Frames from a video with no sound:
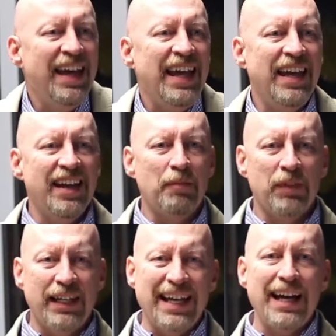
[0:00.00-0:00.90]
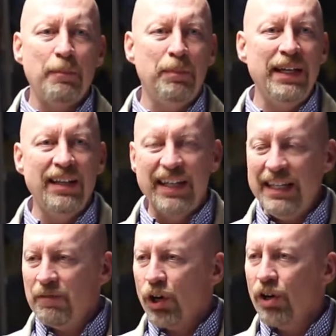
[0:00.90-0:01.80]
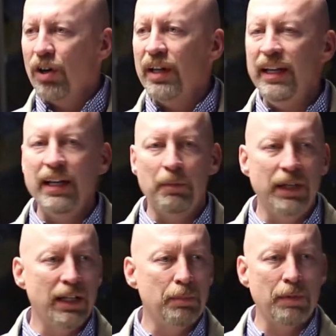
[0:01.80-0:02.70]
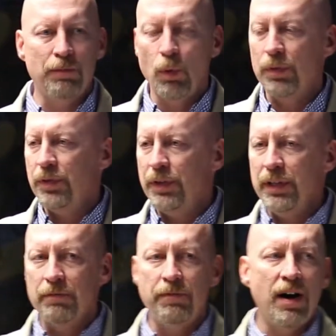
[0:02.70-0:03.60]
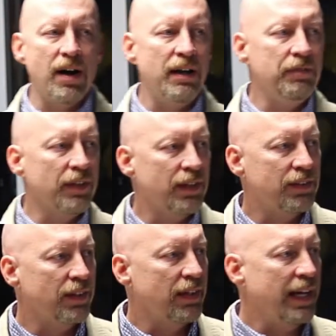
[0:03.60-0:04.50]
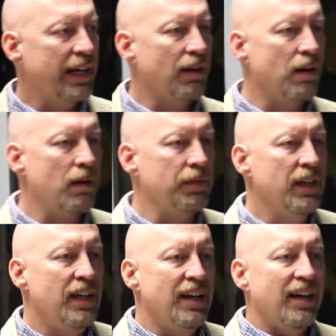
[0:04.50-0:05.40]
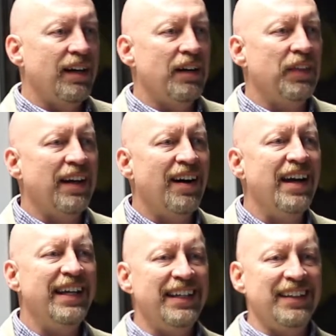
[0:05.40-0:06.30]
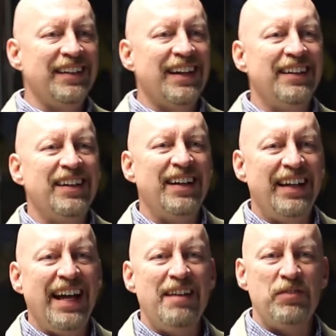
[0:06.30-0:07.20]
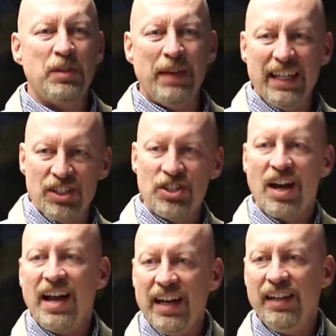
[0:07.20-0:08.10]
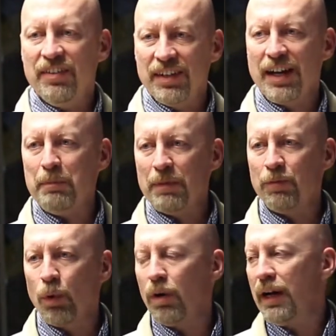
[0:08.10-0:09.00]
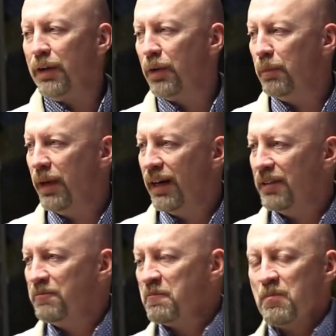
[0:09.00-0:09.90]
and I'm gotta leave early, I'm getting up at 4:30 or 5 to head off. That I have some anxiety the night before I go to bed,